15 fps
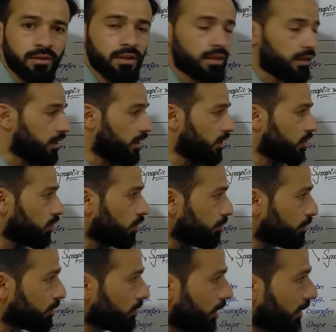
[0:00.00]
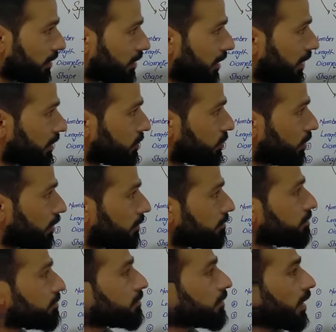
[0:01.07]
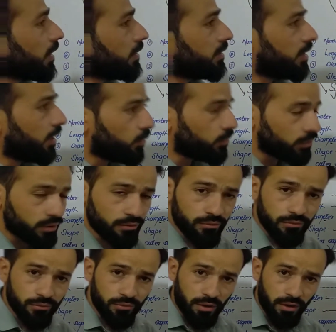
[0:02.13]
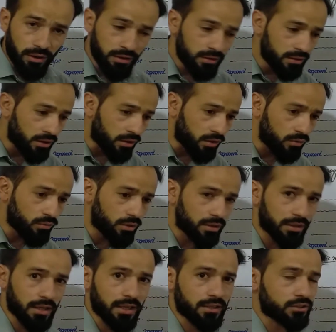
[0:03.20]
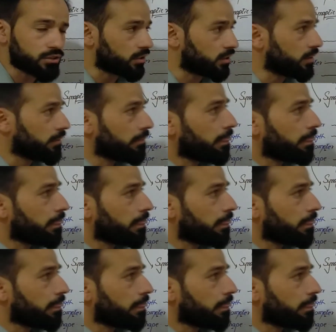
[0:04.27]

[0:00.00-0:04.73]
And I hope you like the lecture. And now in the onward lecture,